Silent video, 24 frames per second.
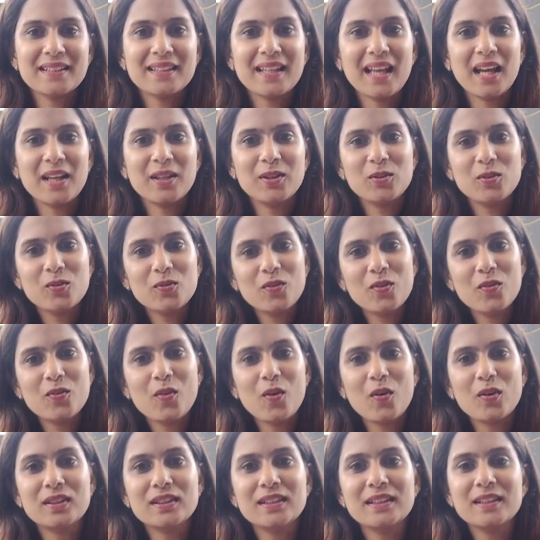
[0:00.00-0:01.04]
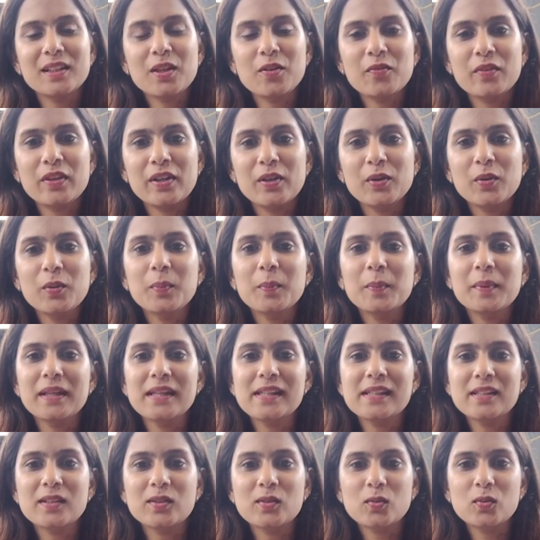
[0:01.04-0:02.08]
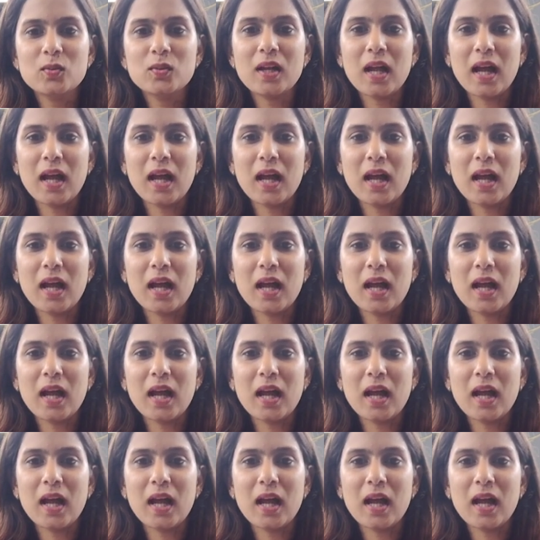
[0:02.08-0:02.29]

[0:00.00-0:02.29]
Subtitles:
Thank you for watching the video. Please do